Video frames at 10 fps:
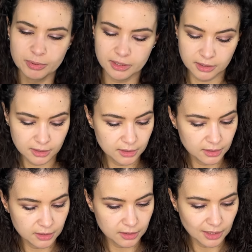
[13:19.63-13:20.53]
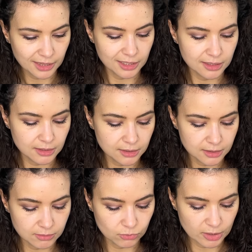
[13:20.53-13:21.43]
but I think
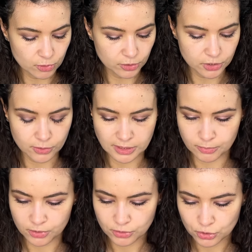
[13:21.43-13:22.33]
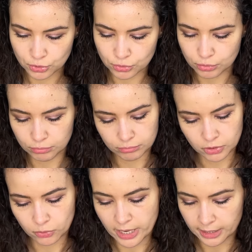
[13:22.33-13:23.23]
that's what I'm going to use. I'm going to
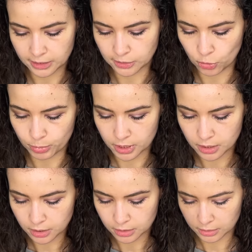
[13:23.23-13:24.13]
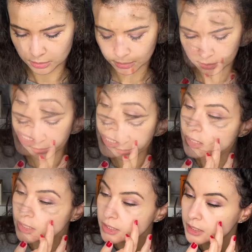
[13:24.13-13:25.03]
crack this open.
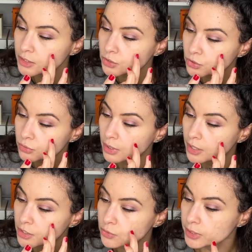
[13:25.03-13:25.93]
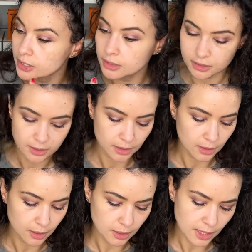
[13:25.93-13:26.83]
This is the 200
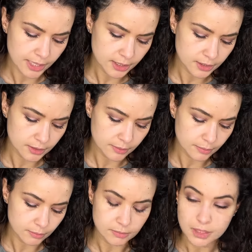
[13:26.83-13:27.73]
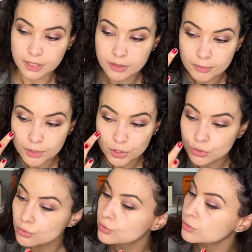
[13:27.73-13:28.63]
light medium
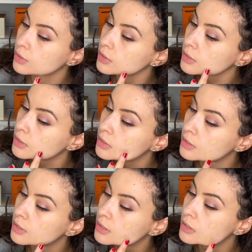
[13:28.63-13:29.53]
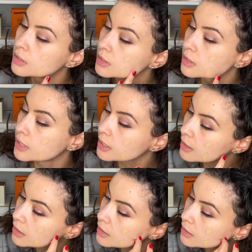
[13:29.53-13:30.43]
neutral. I
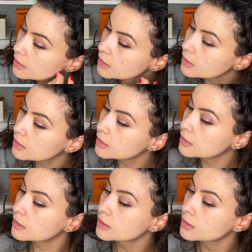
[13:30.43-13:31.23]
think